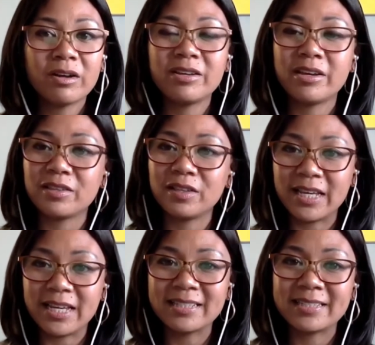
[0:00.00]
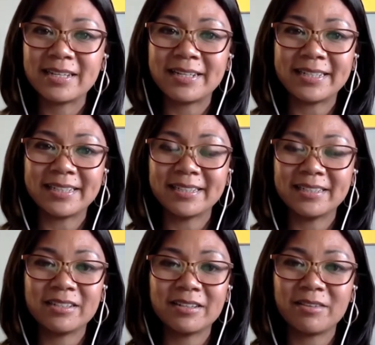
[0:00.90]
get the links
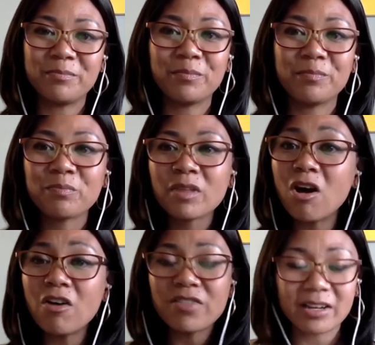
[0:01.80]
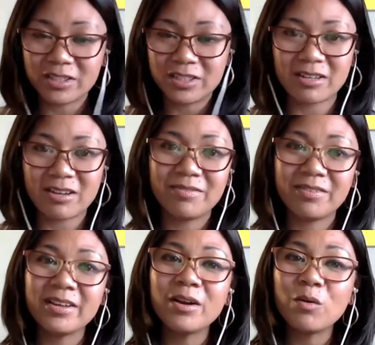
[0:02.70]
and all that good stuff.
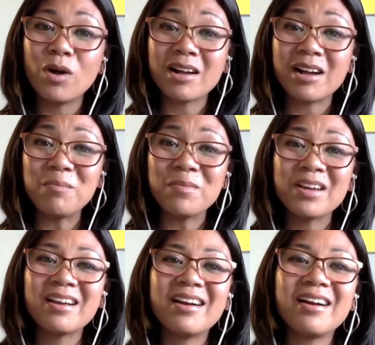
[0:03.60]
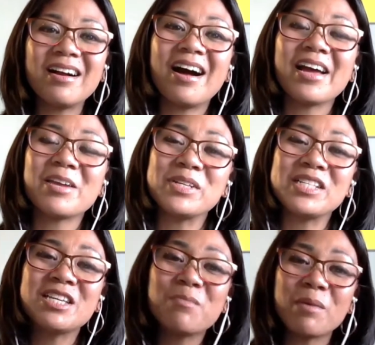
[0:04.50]
Welcome. I am a
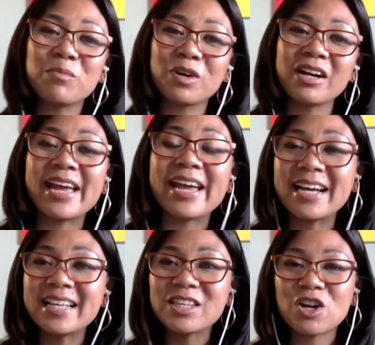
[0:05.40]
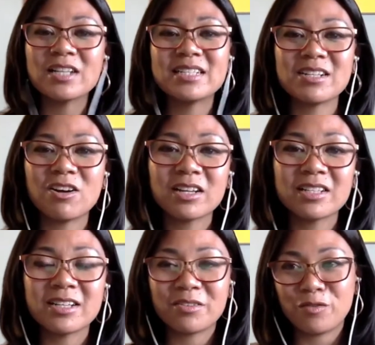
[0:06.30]
team member and the content
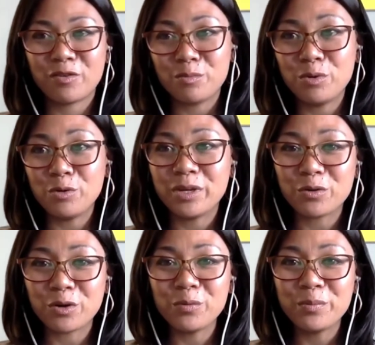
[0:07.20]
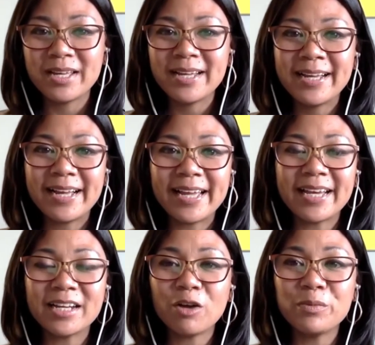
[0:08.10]
architect for Booming Group,
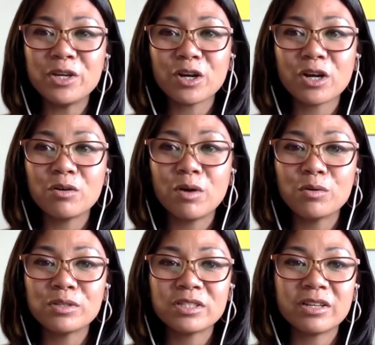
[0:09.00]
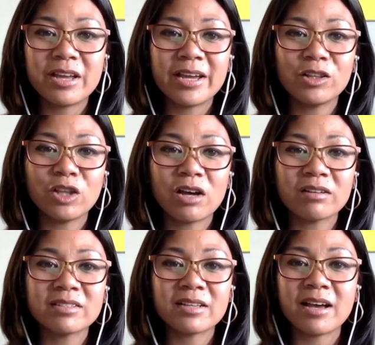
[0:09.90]
and I'll be your co-host today
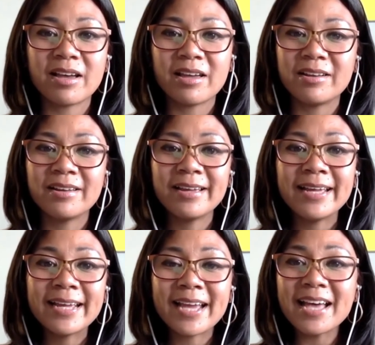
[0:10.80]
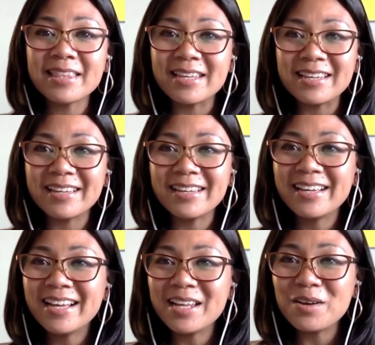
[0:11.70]
alongside Kathy.
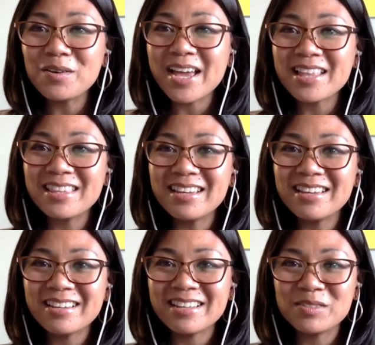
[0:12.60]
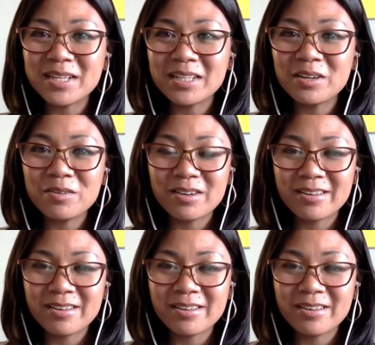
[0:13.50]
Hello, Kathy. Can you say hello?